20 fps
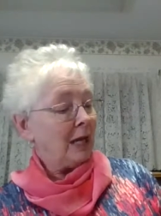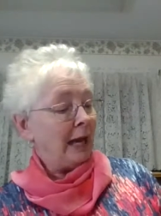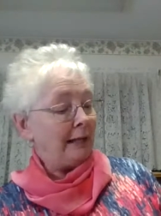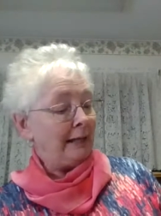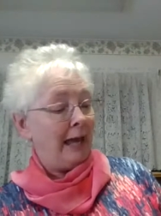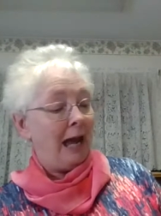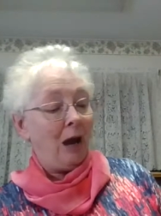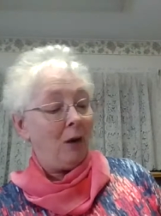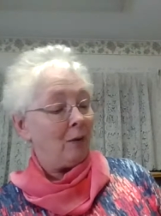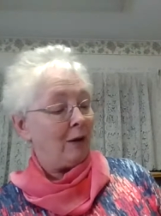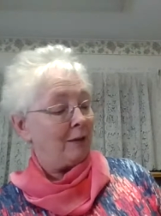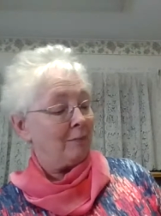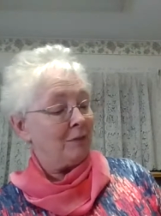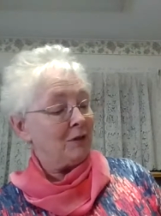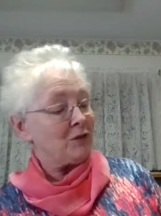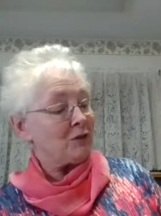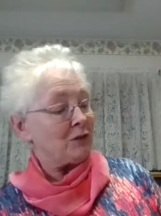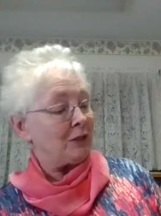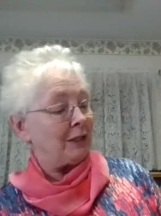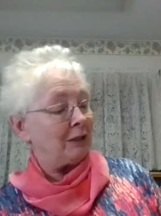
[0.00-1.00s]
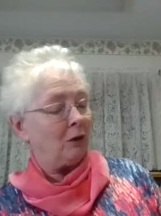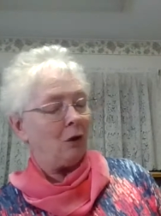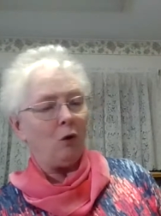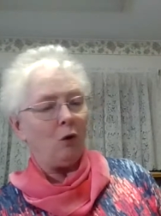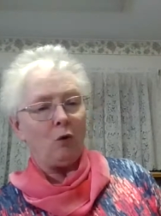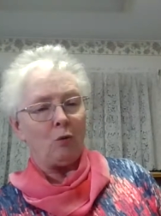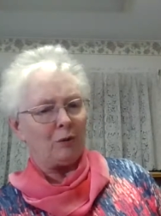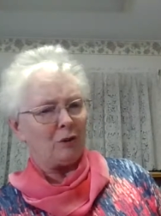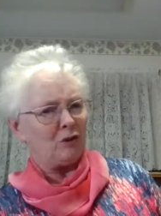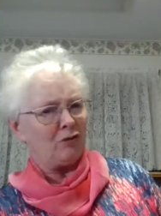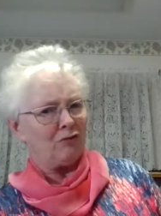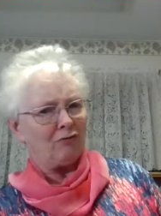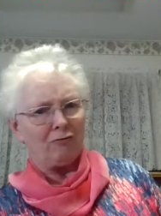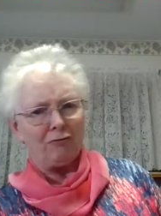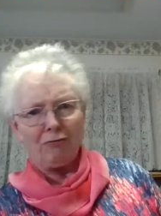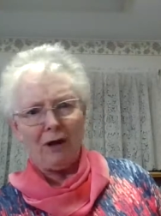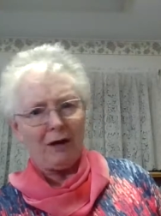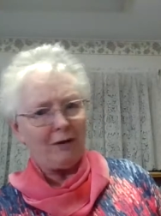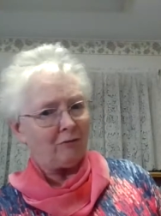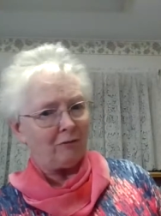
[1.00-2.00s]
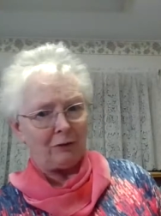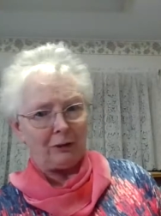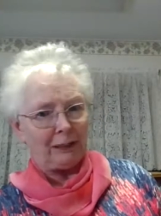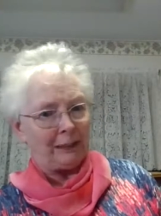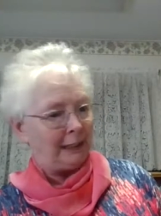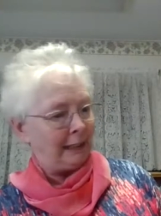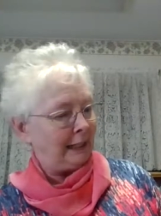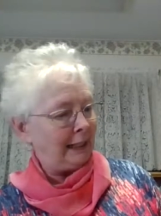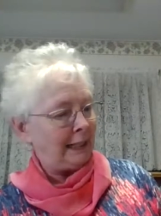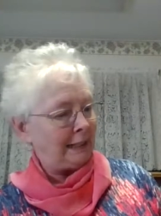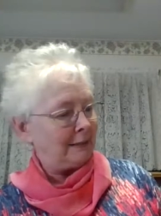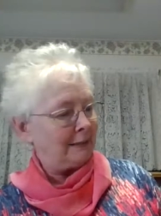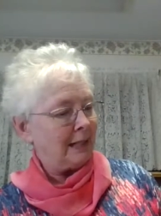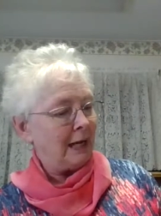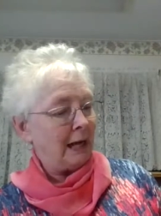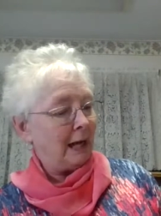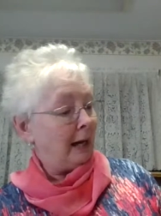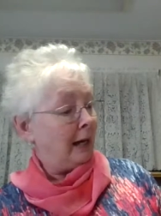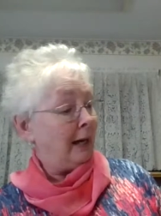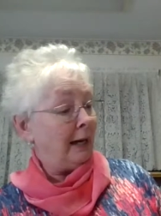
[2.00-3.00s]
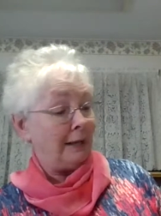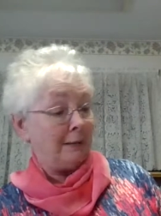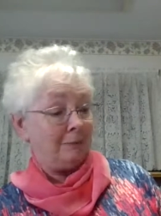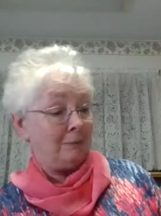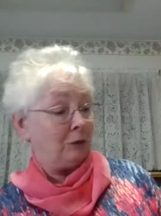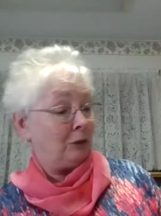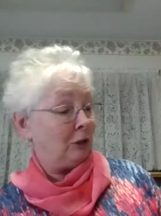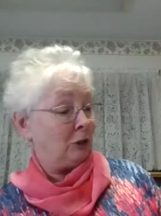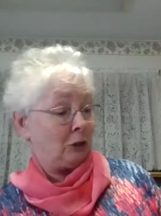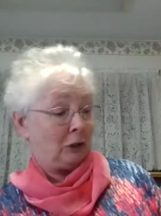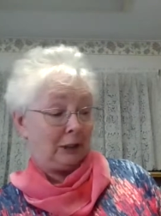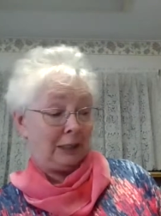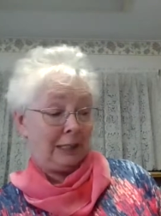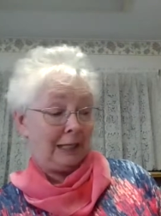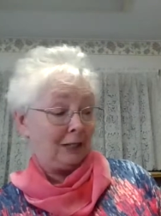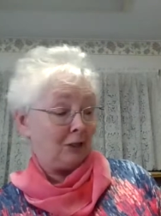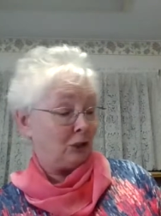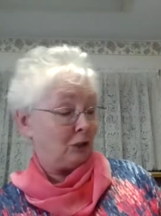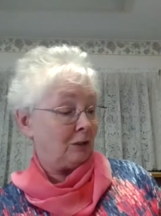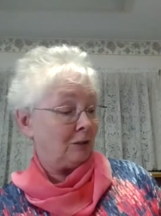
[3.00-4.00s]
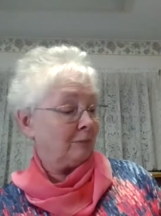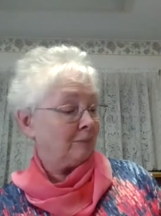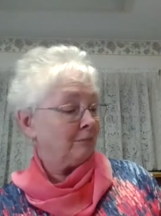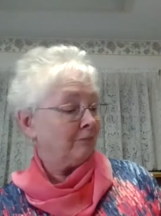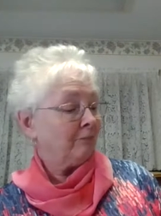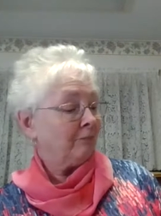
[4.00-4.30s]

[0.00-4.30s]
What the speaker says: "And now I must get home. It's frightfully late. I'm gonna catch it."